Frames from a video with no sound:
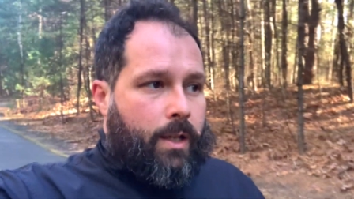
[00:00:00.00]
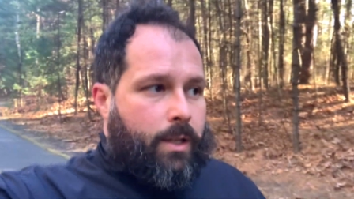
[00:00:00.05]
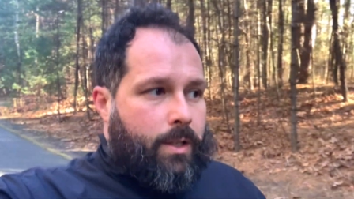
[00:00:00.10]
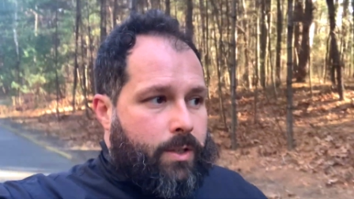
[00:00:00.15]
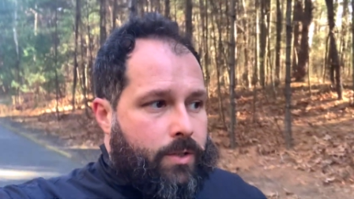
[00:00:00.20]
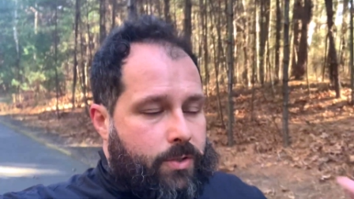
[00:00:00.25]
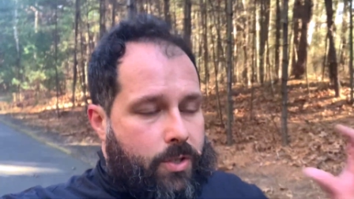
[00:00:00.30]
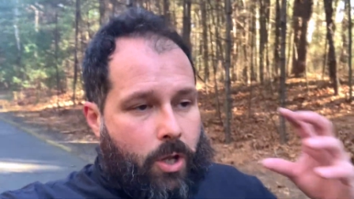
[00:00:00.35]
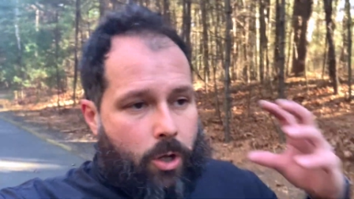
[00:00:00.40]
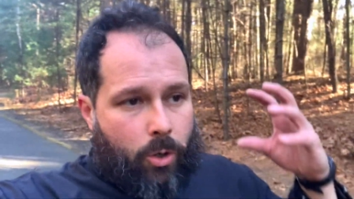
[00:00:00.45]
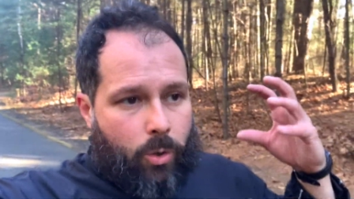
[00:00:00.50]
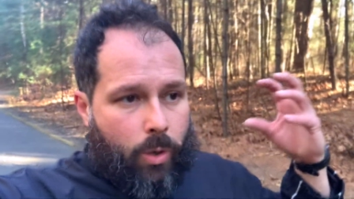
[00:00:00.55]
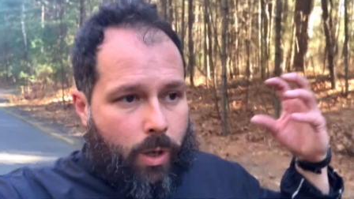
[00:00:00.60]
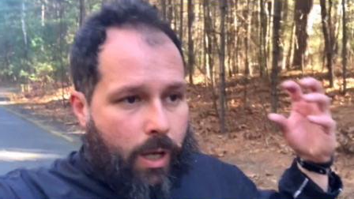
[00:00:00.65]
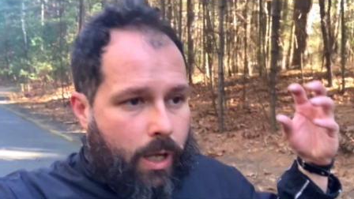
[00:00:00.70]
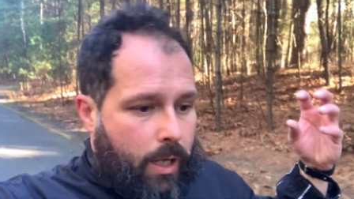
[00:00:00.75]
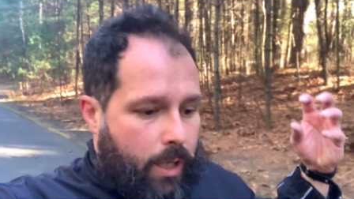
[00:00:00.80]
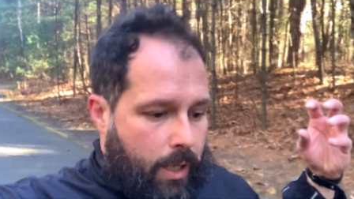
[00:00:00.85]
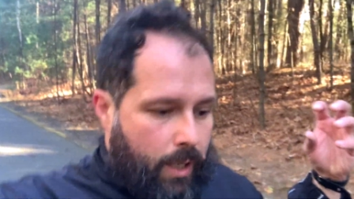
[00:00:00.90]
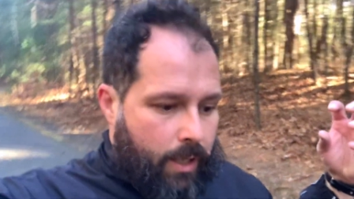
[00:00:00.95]
So,
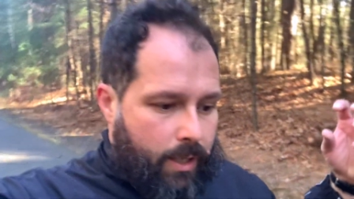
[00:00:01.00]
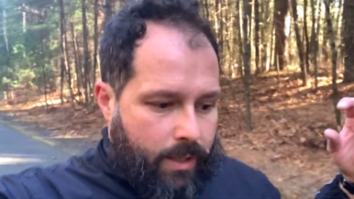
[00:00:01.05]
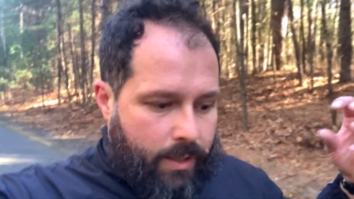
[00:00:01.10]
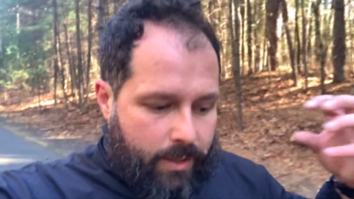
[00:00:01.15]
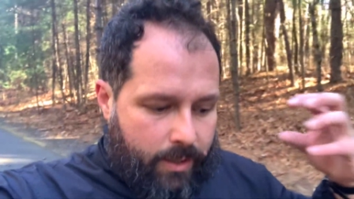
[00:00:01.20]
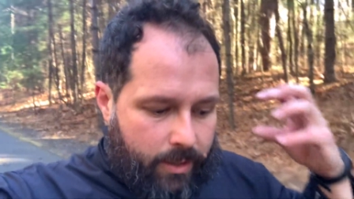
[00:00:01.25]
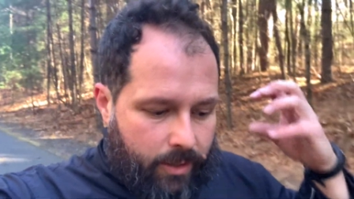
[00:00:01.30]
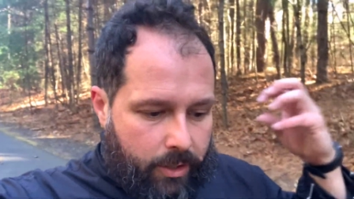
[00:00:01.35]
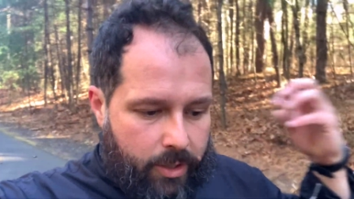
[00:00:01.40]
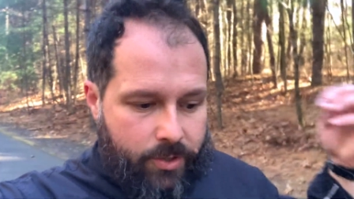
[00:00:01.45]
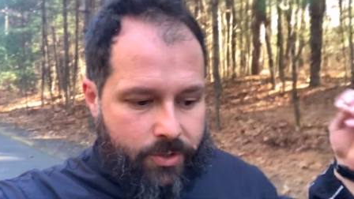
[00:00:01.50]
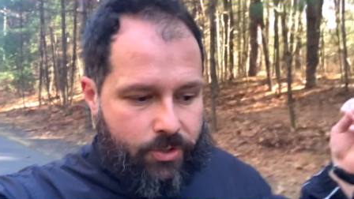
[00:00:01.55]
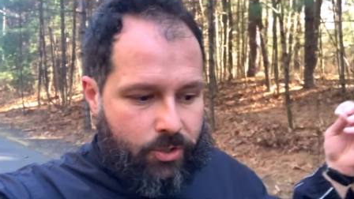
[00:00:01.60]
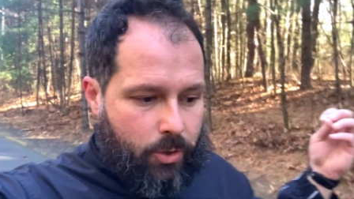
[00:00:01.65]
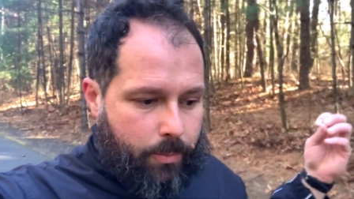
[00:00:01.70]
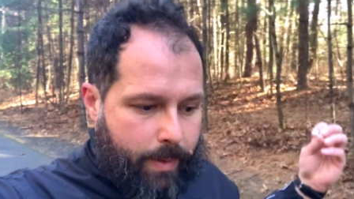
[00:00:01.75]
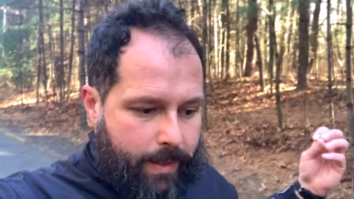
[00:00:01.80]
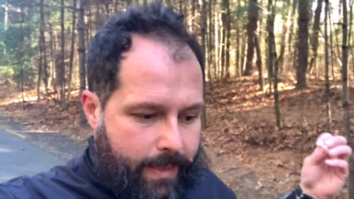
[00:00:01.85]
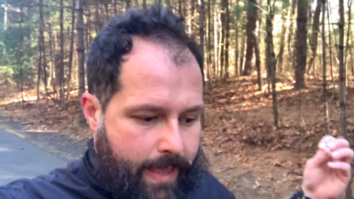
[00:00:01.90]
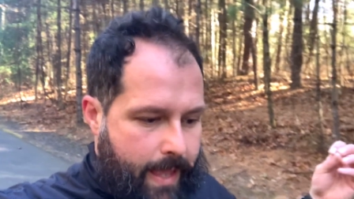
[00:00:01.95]

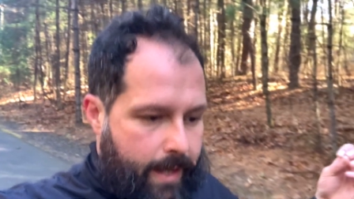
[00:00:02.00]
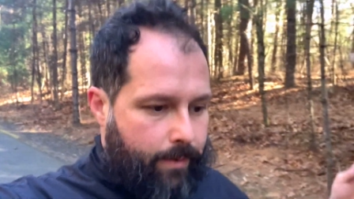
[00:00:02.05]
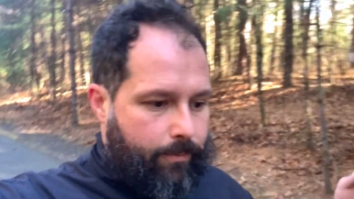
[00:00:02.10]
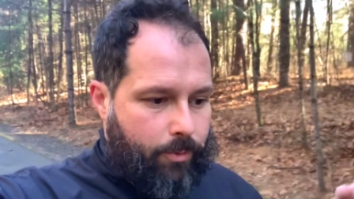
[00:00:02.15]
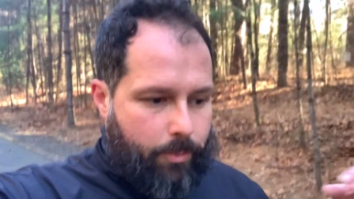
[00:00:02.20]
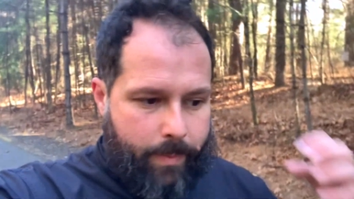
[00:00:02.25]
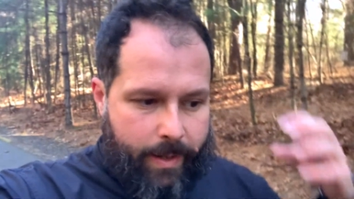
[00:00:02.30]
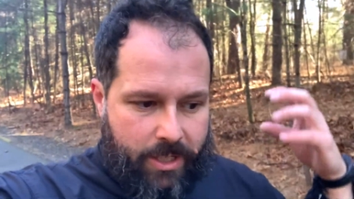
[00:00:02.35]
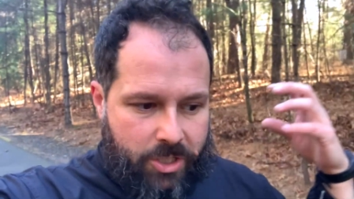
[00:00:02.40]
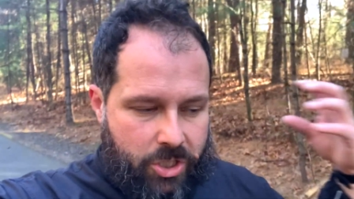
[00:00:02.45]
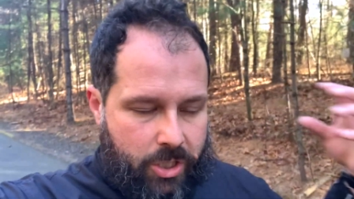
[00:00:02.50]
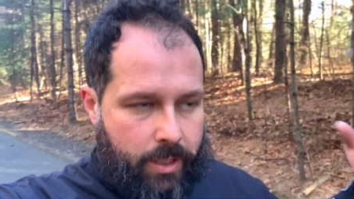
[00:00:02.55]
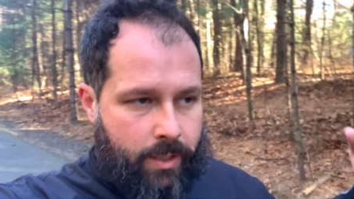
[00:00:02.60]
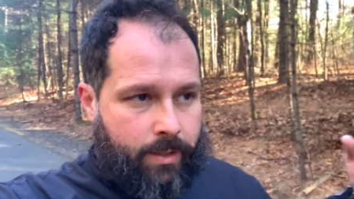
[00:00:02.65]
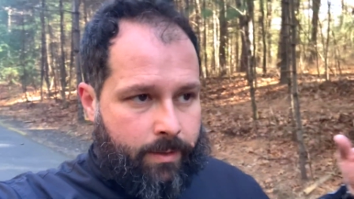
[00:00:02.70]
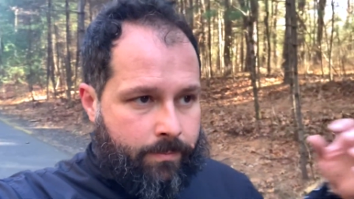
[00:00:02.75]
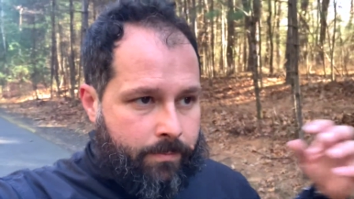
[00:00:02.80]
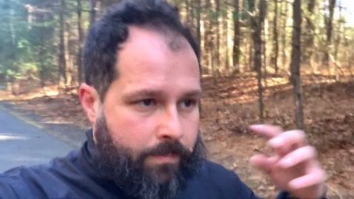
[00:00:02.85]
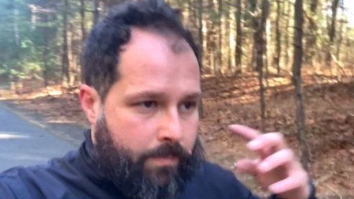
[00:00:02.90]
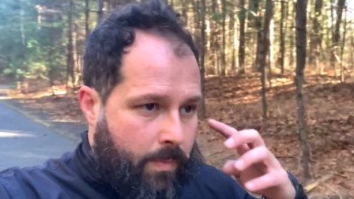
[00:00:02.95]
consuming that
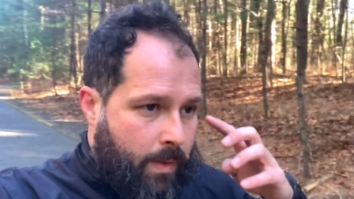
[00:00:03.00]
information,